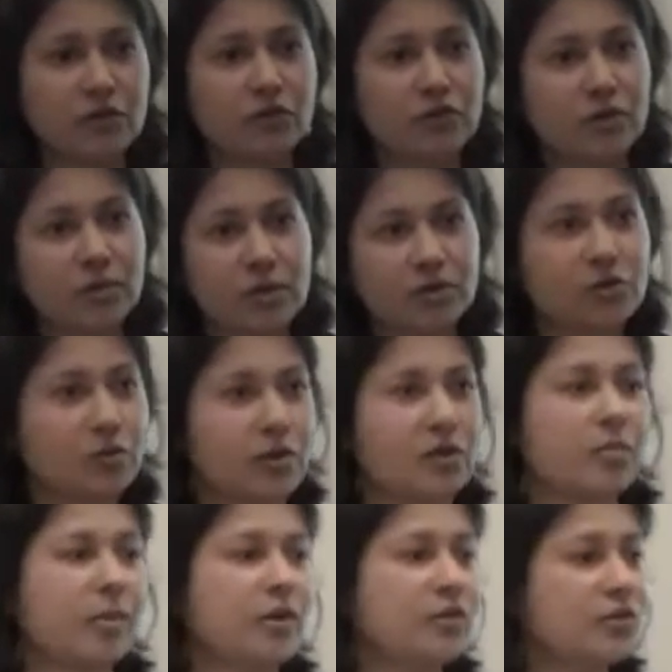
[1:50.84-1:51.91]
you so much to our
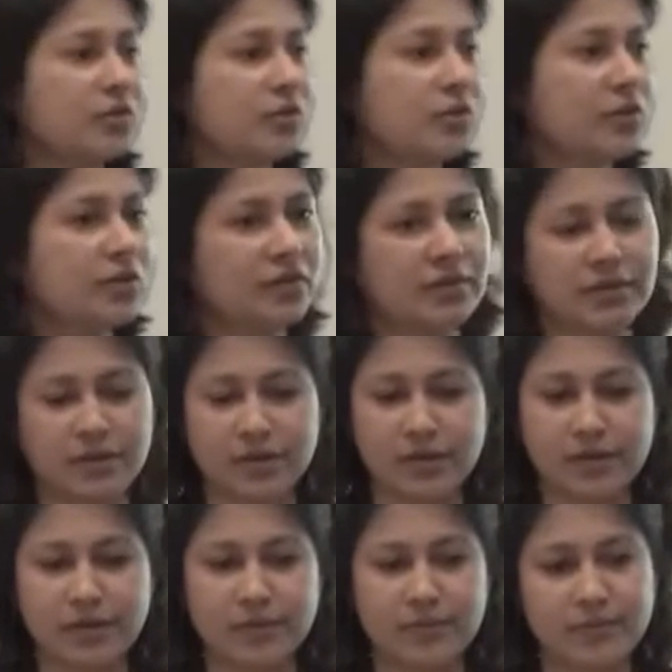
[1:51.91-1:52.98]
sponsors.
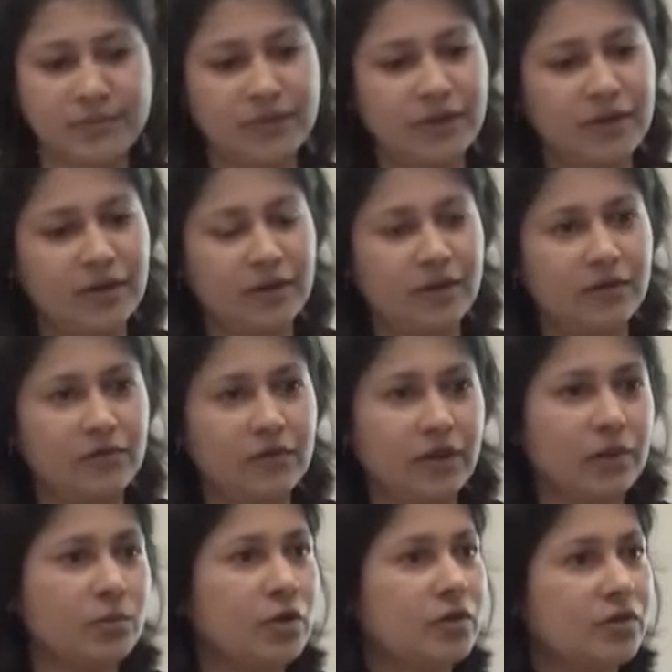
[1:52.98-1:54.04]

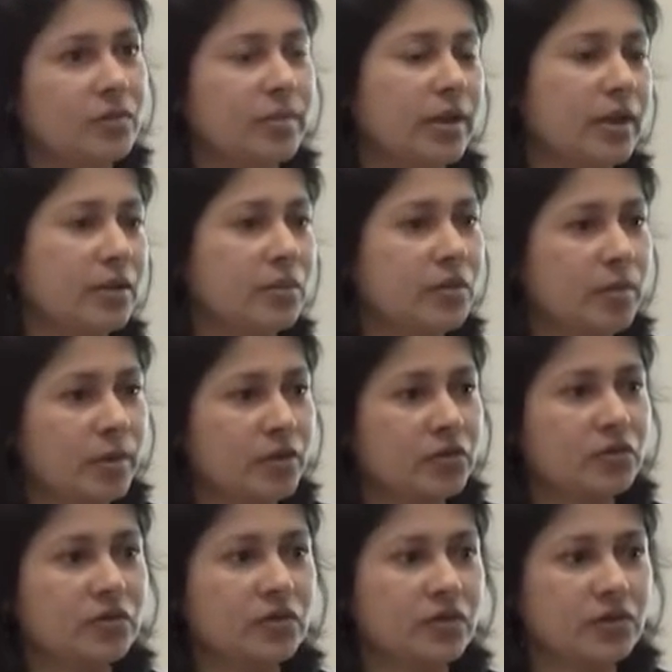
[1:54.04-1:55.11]
VMware is a platinum
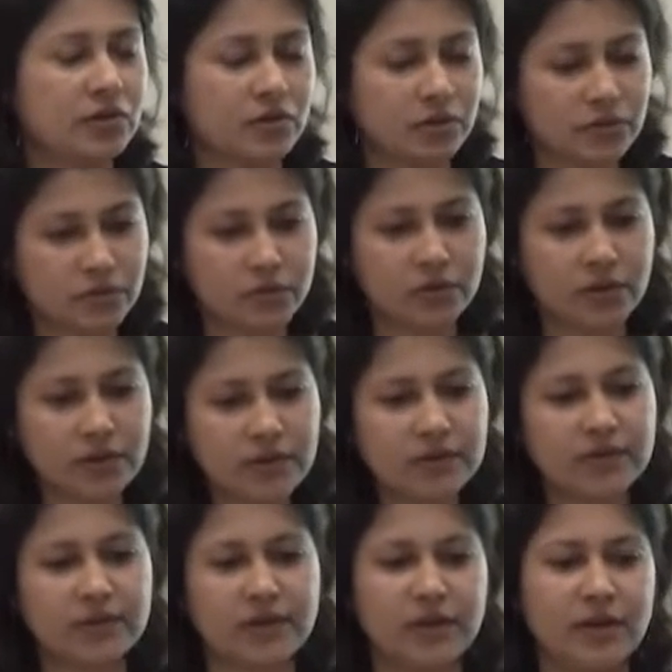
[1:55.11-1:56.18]
sponsor this year for
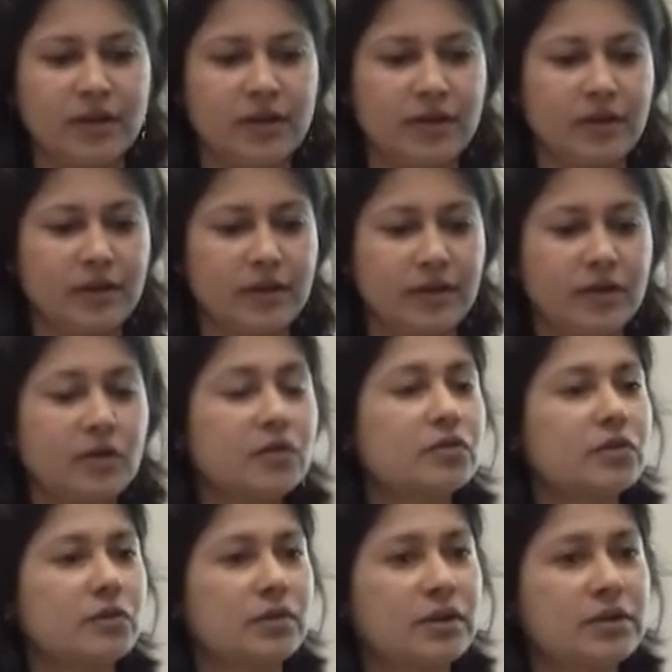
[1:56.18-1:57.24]
us.
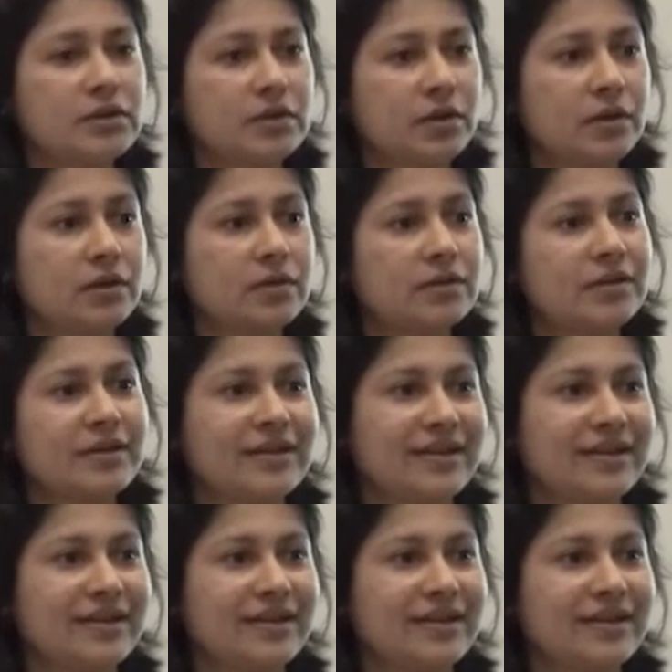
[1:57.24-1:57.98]
Also Intel.